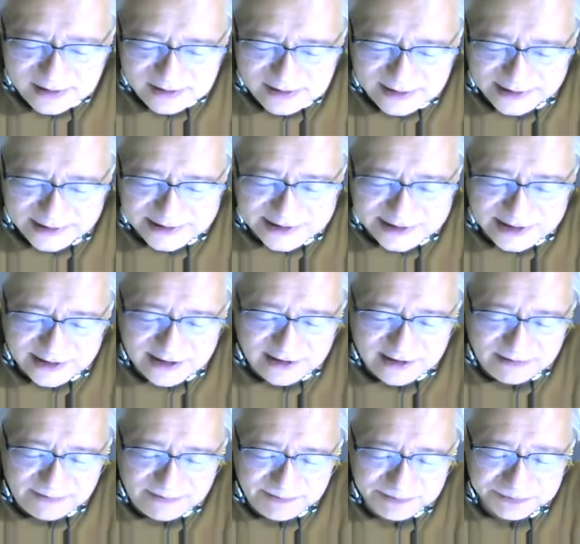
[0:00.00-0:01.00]
next
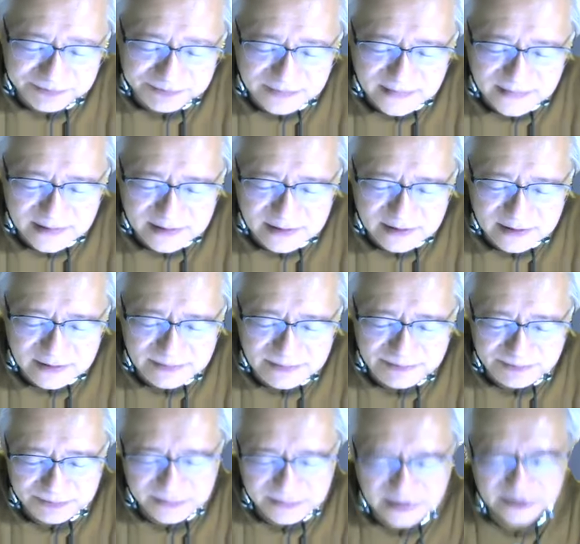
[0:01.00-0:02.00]
idiom,
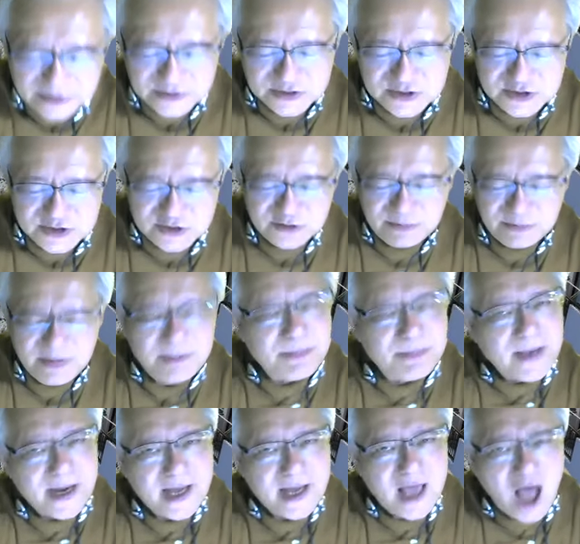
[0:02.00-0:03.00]
to be
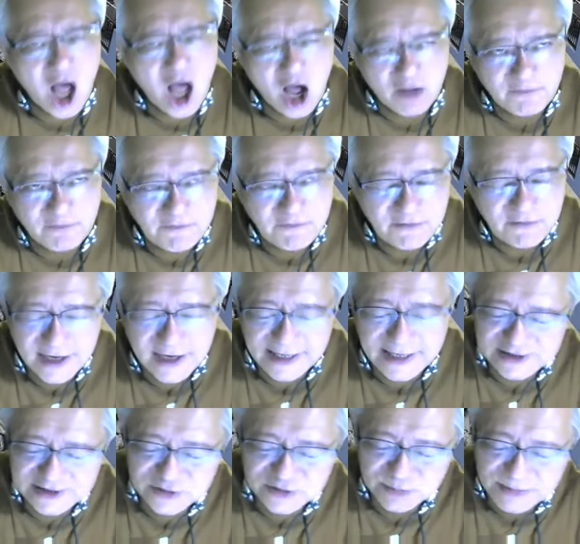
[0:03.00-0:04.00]
better off.
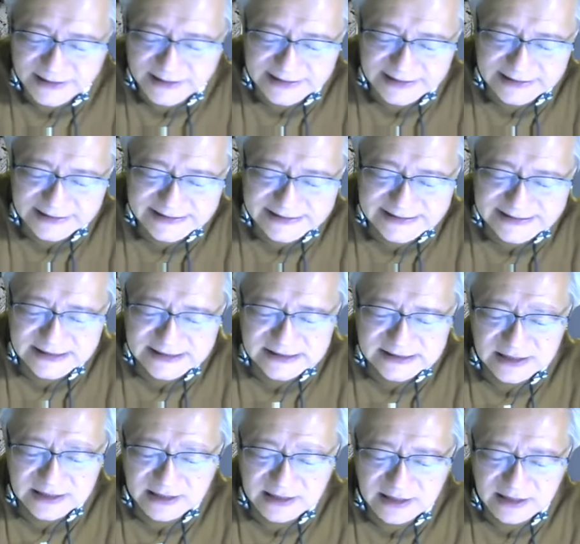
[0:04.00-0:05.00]
It
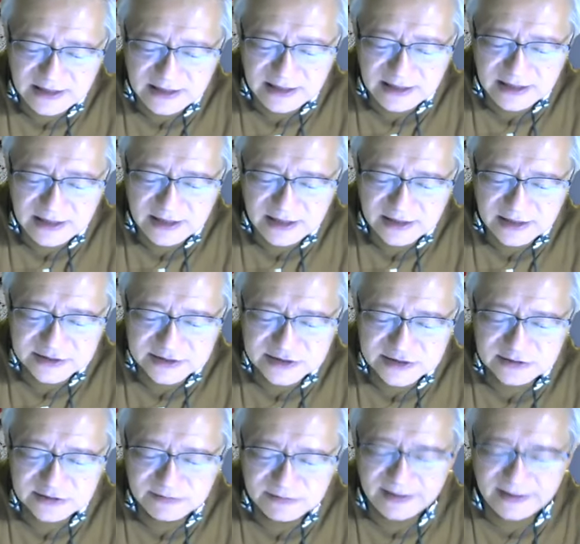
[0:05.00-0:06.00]
means
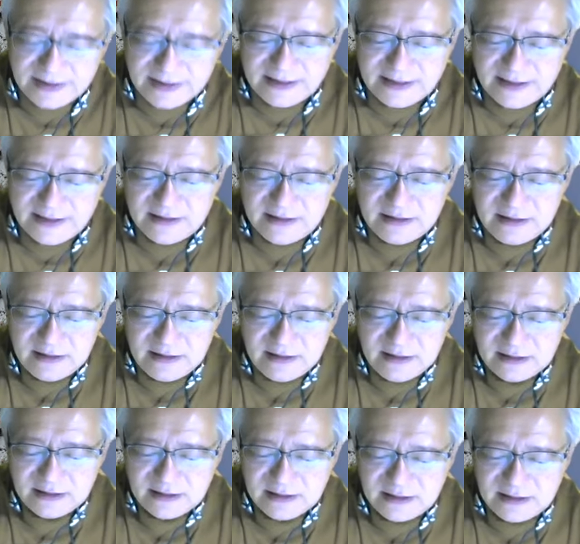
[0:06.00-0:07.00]
to be in
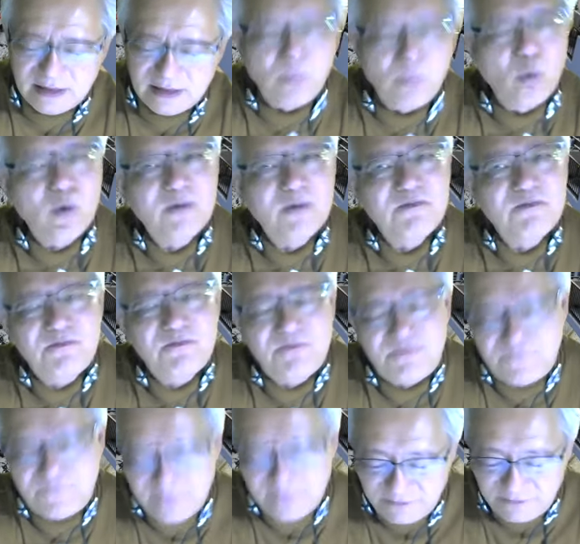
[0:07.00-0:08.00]
a more
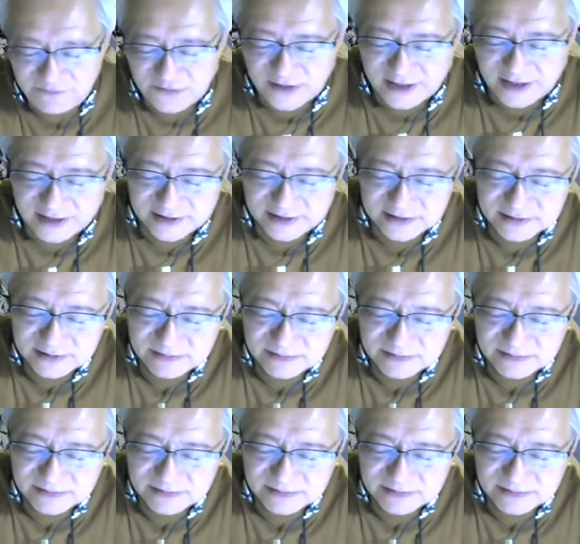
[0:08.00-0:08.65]
favorite